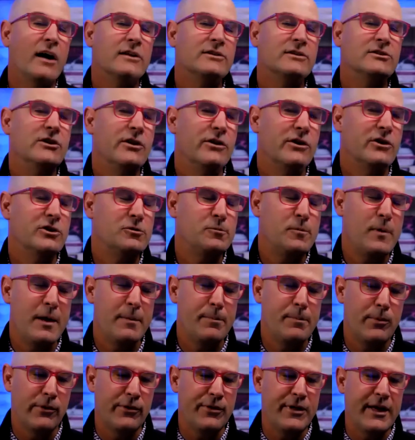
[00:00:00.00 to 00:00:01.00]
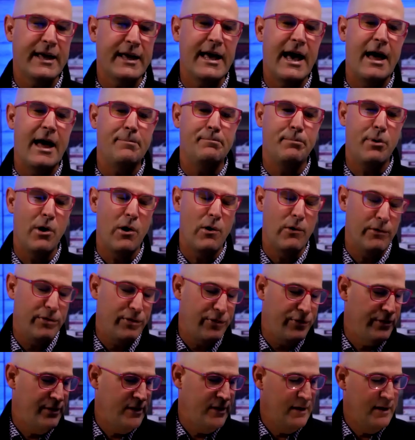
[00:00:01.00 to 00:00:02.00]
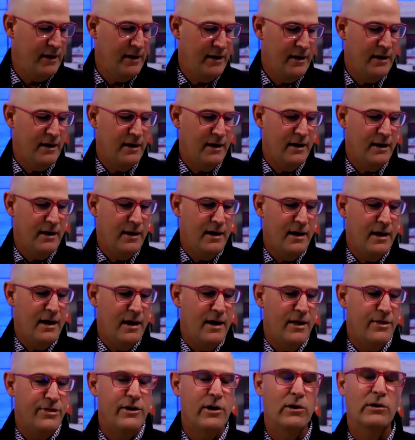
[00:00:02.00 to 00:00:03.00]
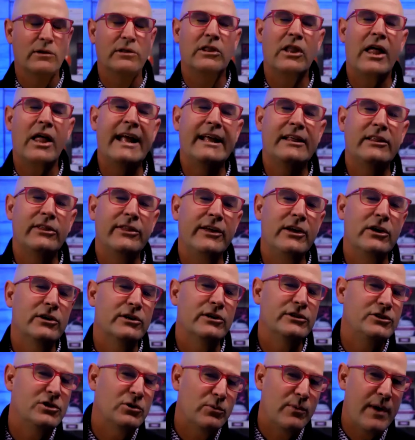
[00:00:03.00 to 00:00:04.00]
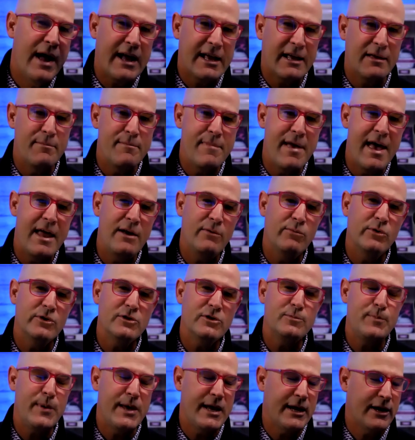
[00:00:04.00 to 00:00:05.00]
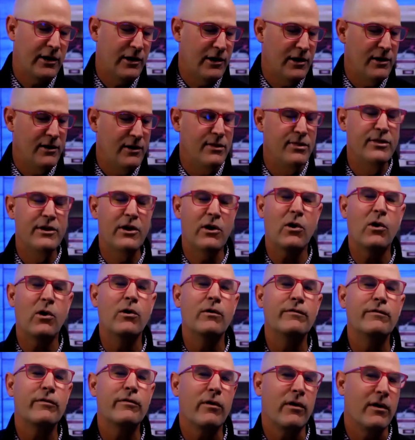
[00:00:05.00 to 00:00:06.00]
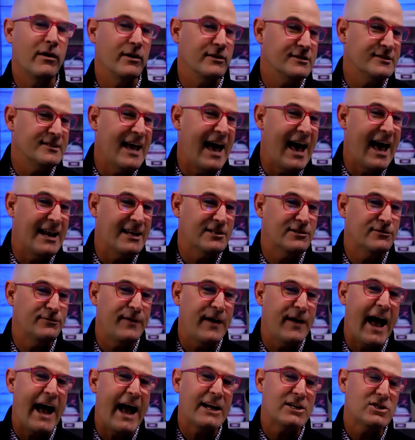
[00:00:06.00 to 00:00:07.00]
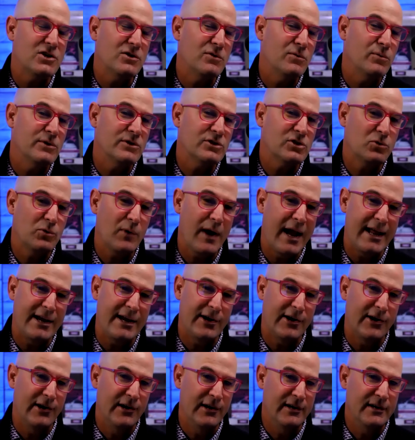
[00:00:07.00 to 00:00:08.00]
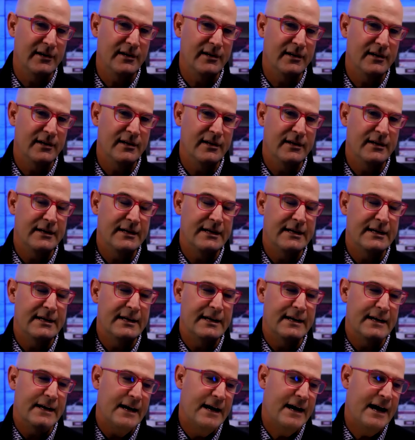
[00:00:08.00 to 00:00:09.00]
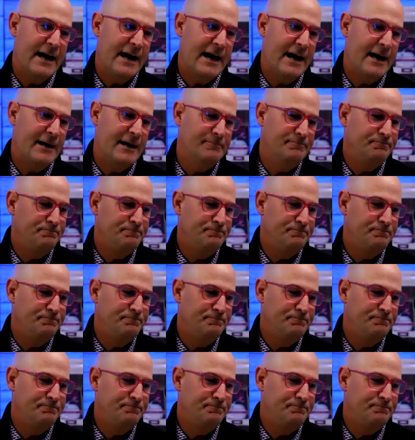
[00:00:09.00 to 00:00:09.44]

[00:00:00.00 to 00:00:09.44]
those people that got both, their likelihood to recommend was bigger. Their overall satisfaction was greater. So